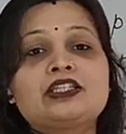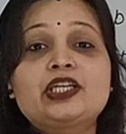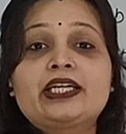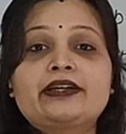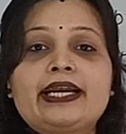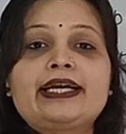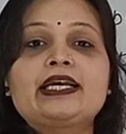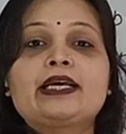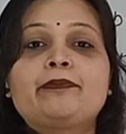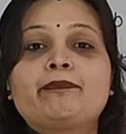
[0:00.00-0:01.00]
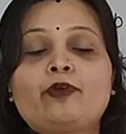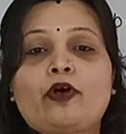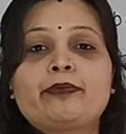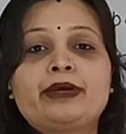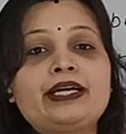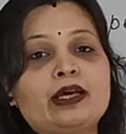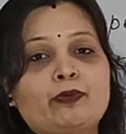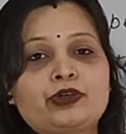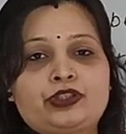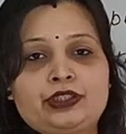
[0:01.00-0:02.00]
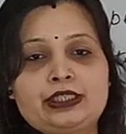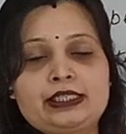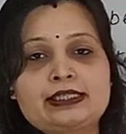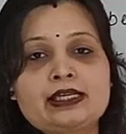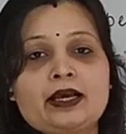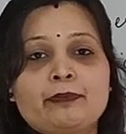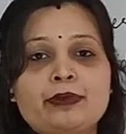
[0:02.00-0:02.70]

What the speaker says: generate employment opportunities.